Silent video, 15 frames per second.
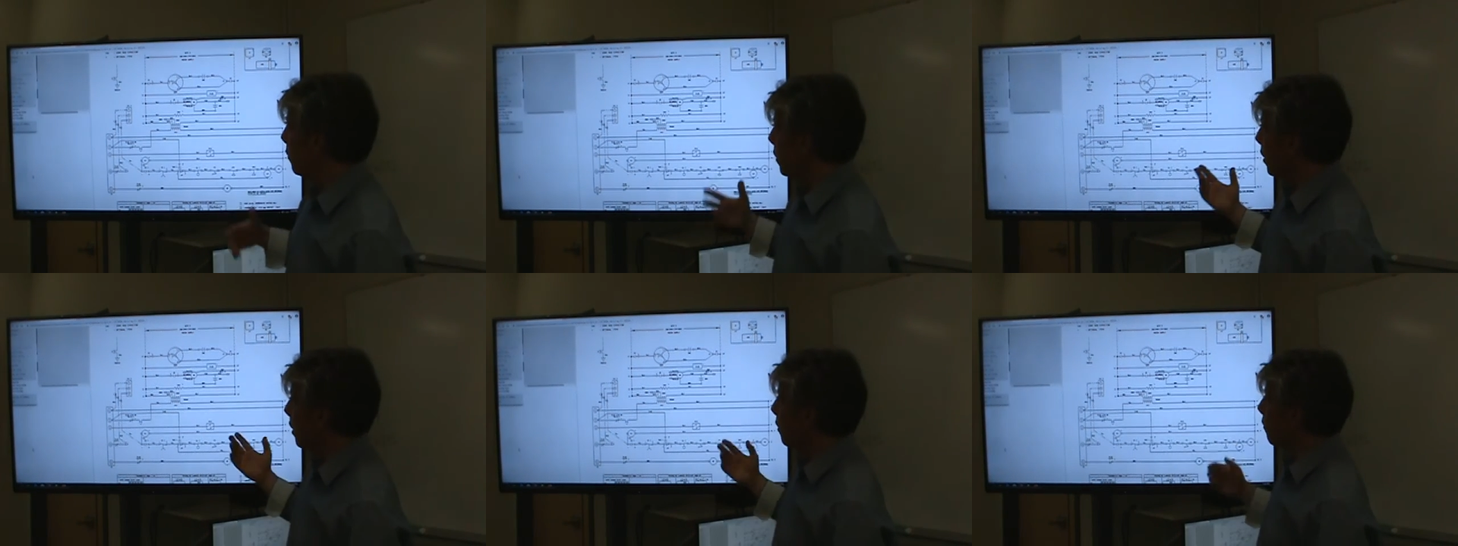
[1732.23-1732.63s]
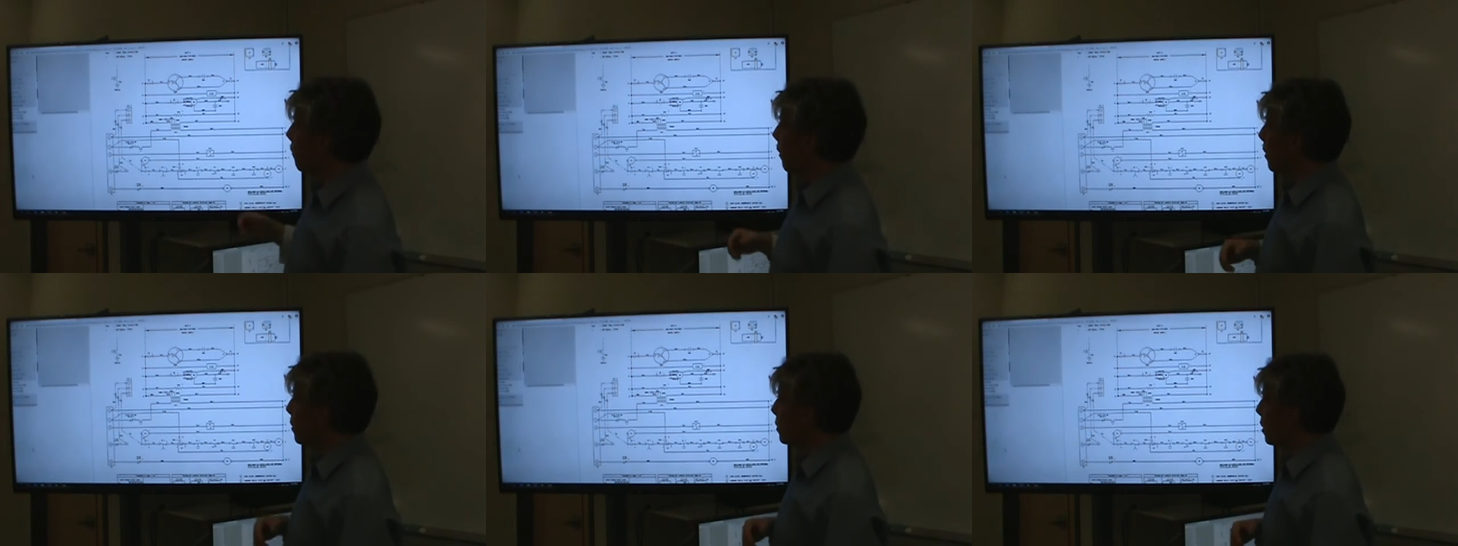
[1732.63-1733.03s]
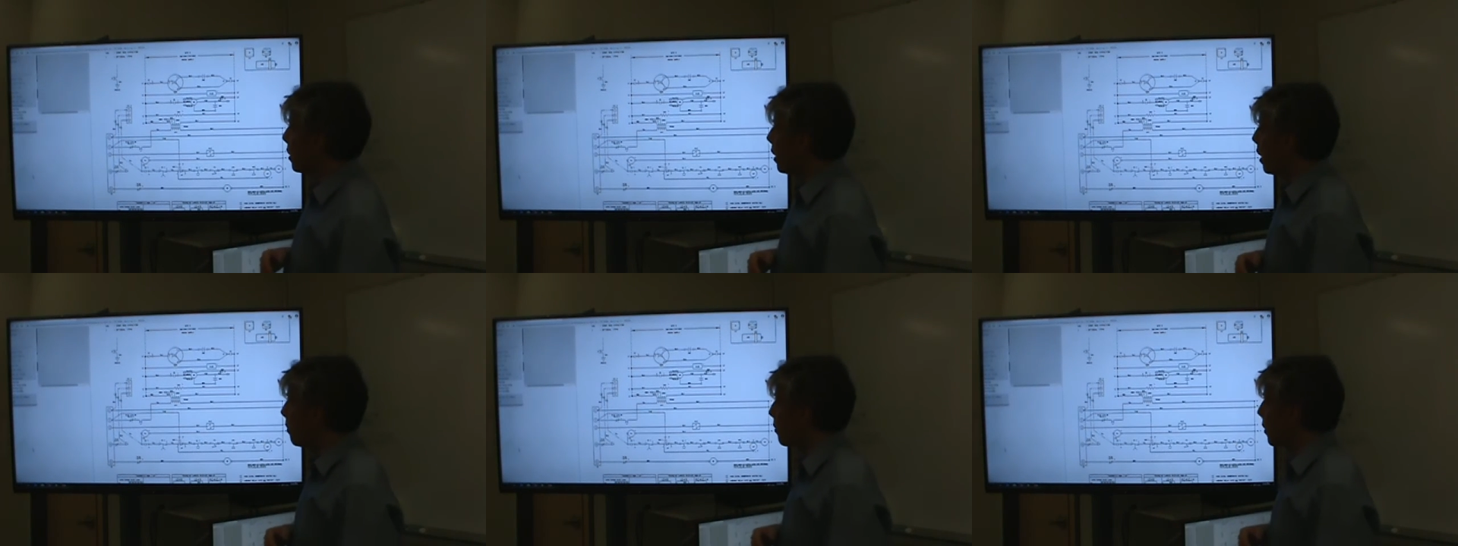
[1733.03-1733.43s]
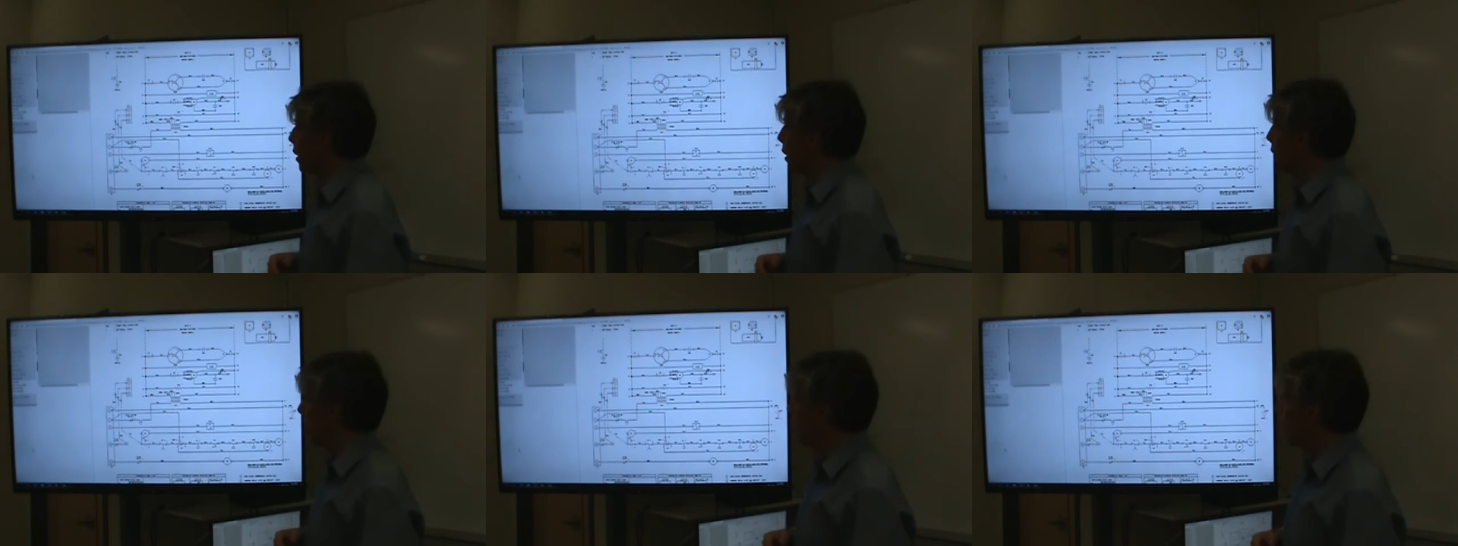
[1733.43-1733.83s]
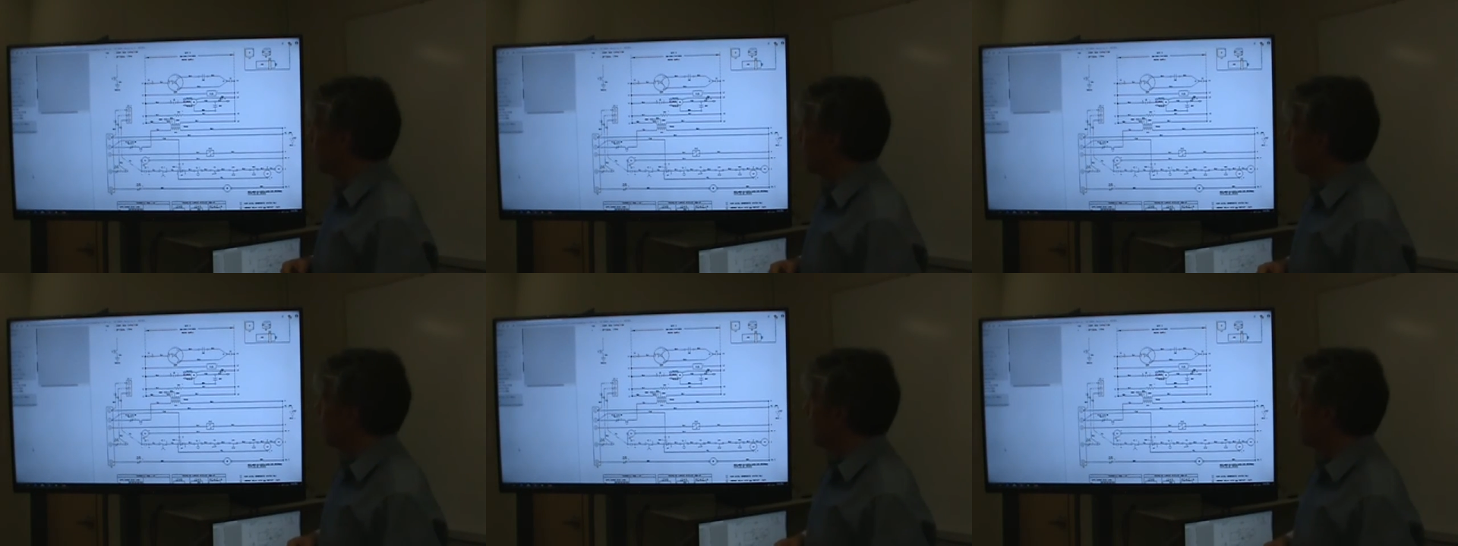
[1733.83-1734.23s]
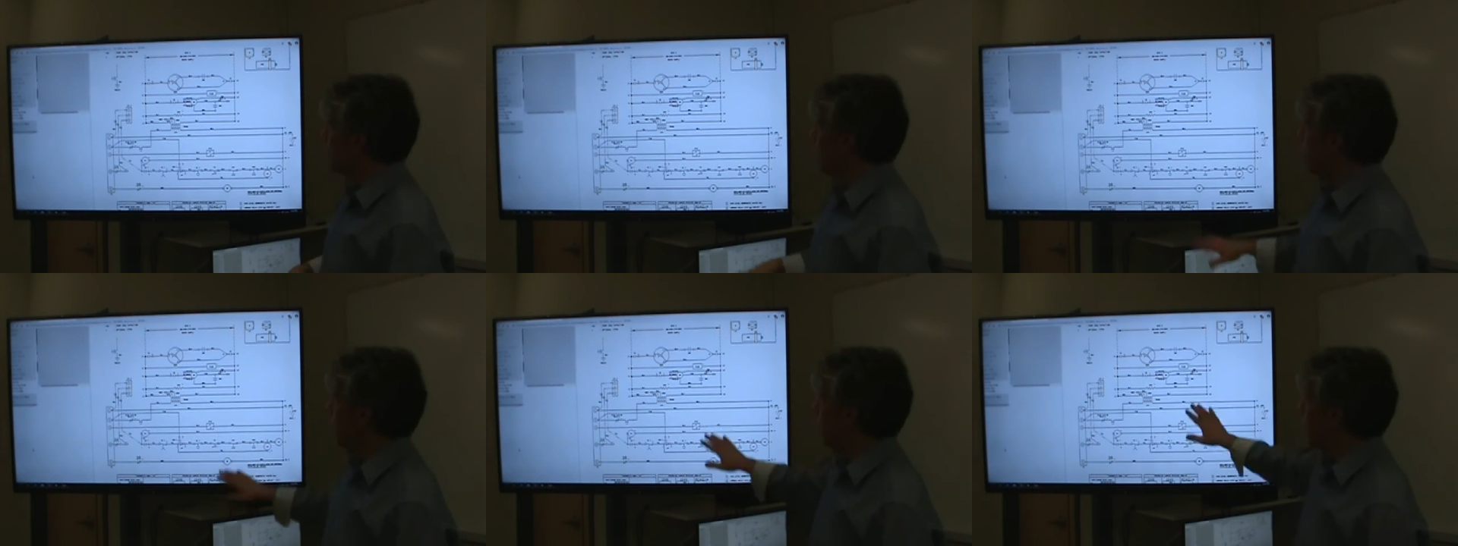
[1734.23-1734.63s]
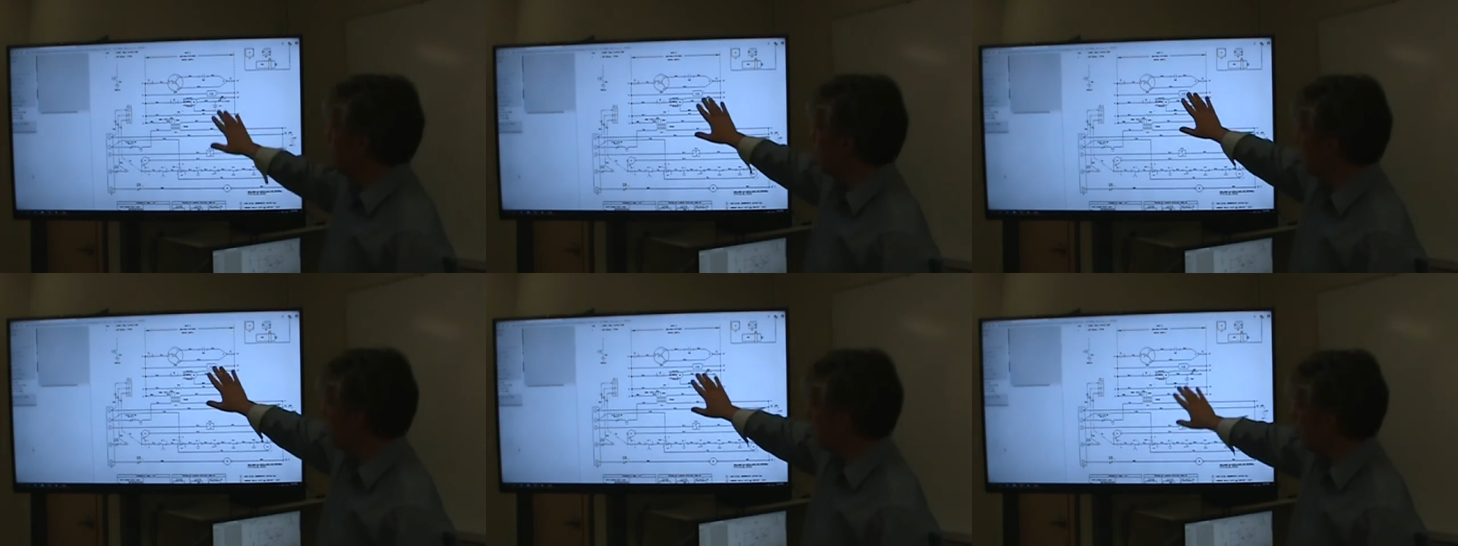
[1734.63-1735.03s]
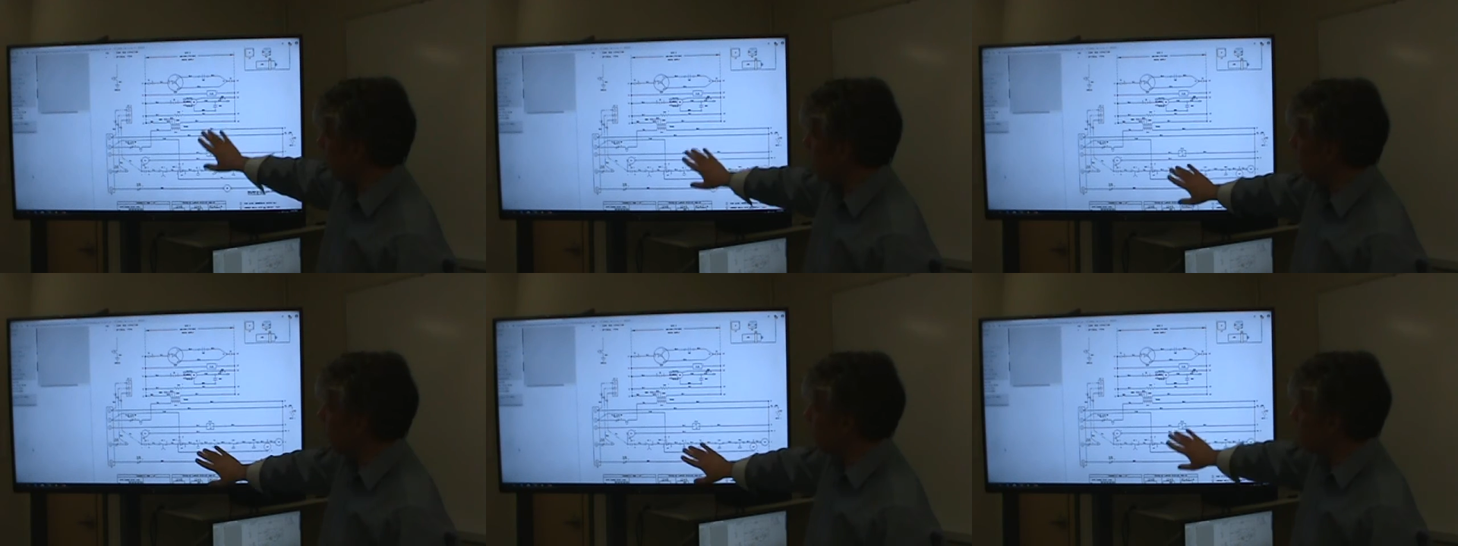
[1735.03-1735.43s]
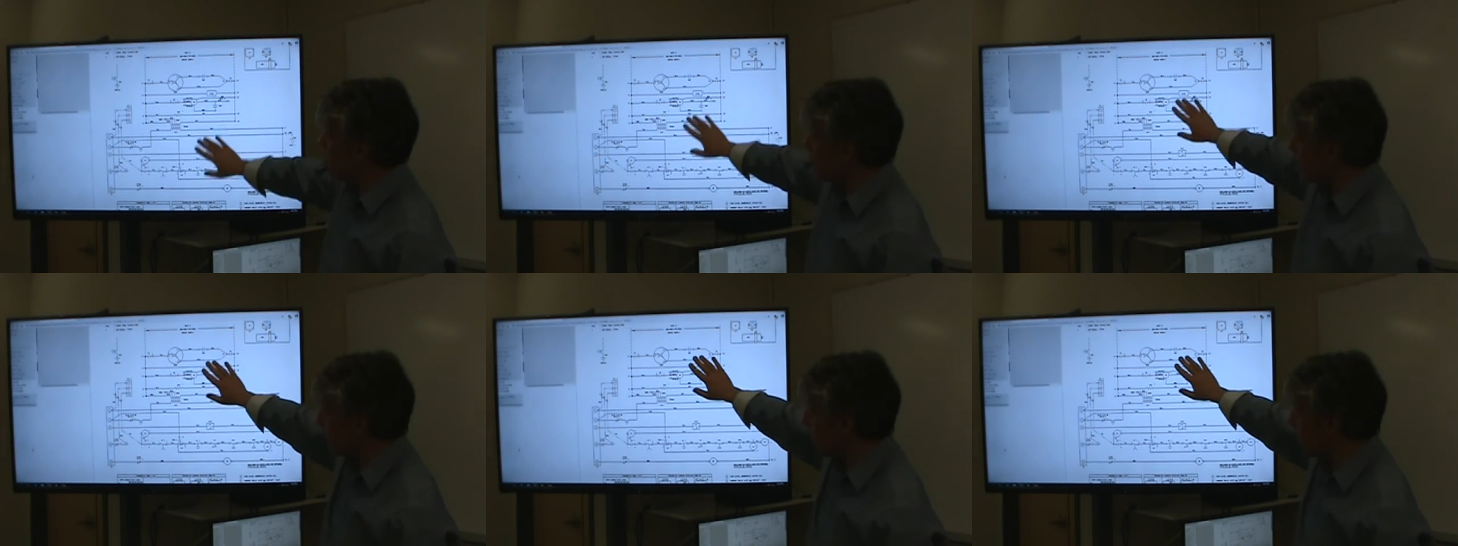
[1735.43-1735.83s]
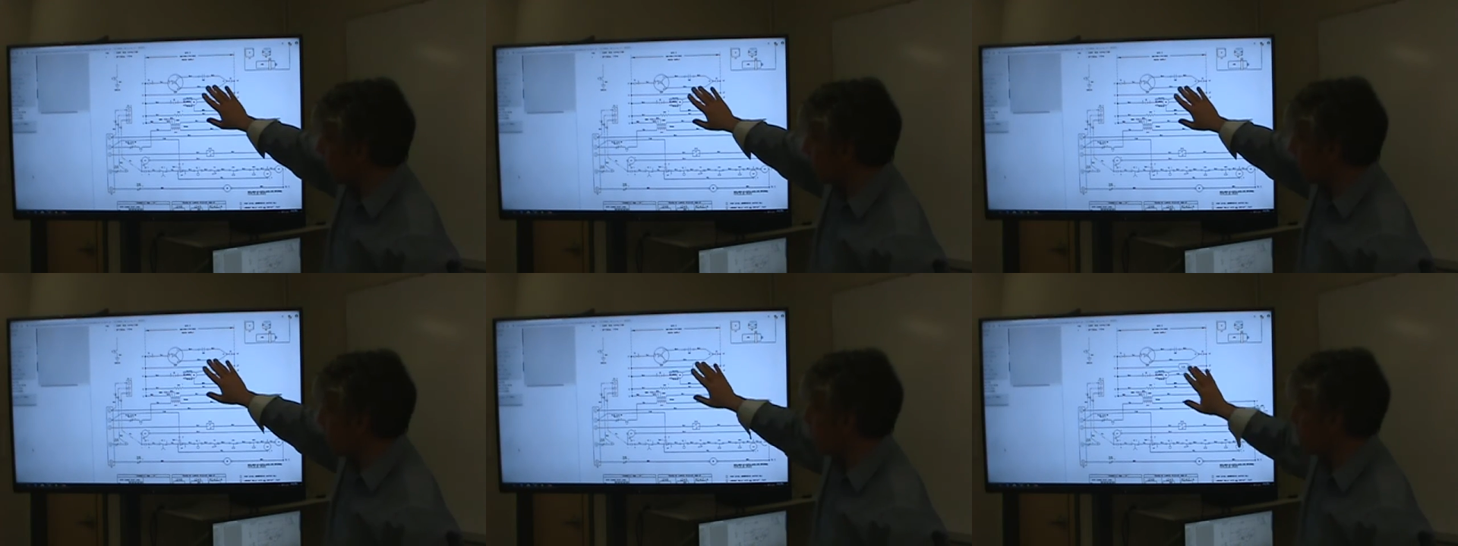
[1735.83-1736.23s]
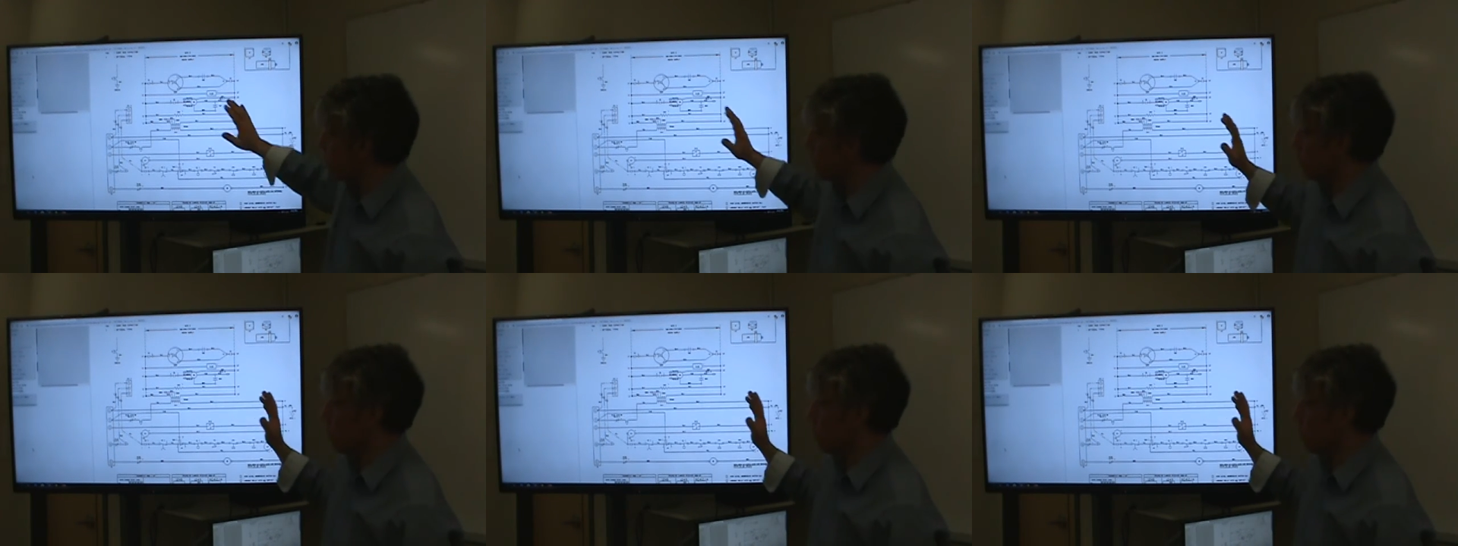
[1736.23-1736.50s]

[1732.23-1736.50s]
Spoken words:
(no speaker visible)